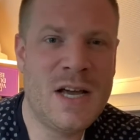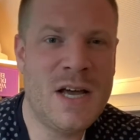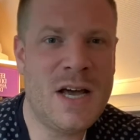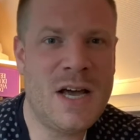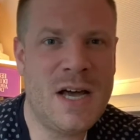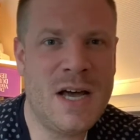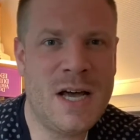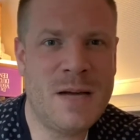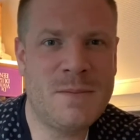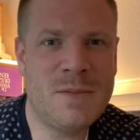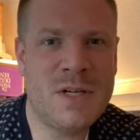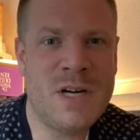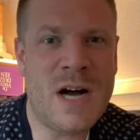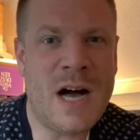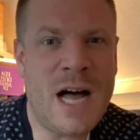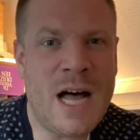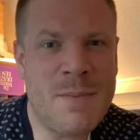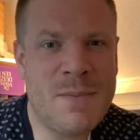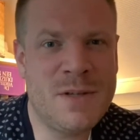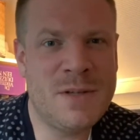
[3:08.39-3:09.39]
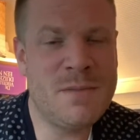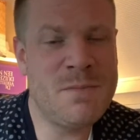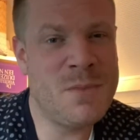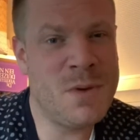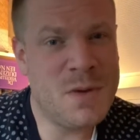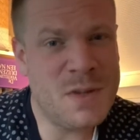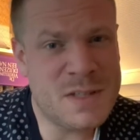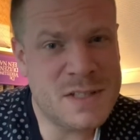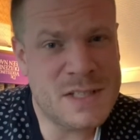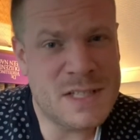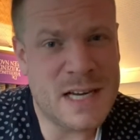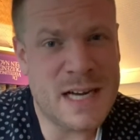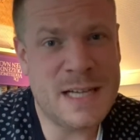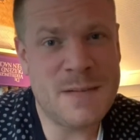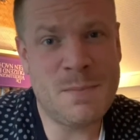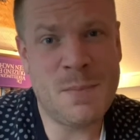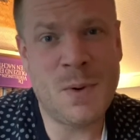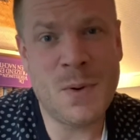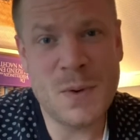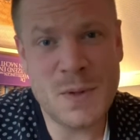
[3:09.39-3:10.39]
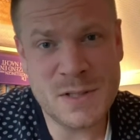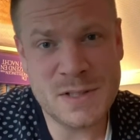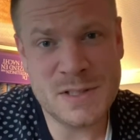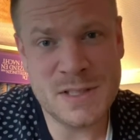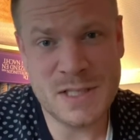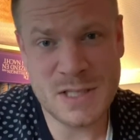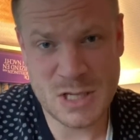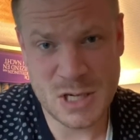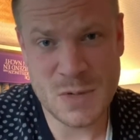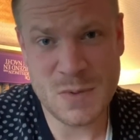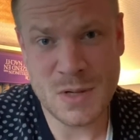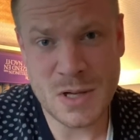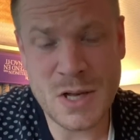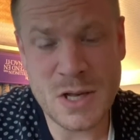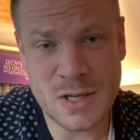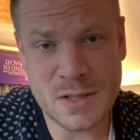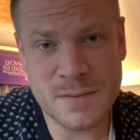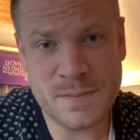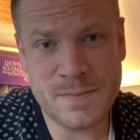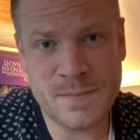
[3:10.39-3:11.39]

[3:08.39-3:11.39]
carbon monoxide poisoning going on.